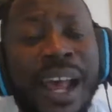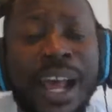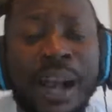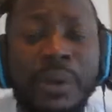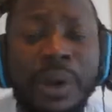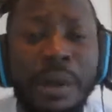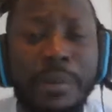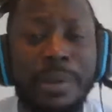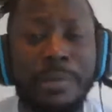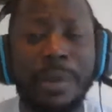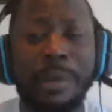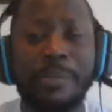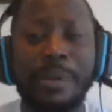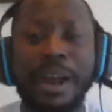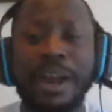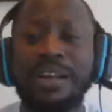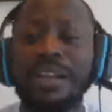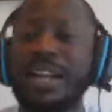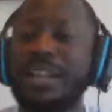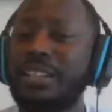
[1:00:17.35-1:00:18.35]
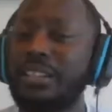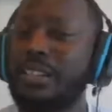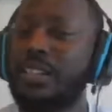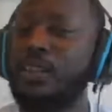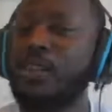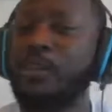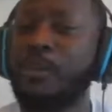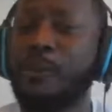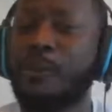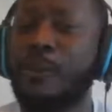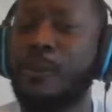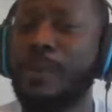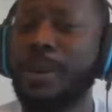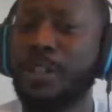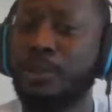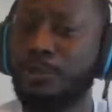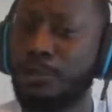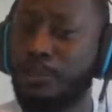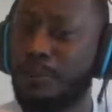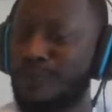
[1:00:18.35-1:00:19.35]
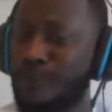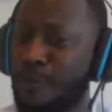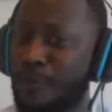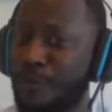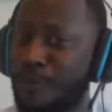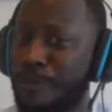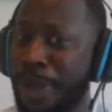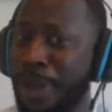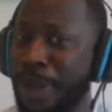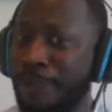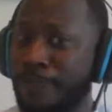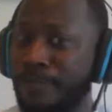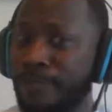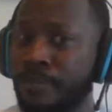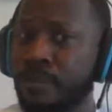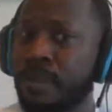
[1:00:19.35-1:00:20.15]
and what I mean by power, not just normal formation with your fullback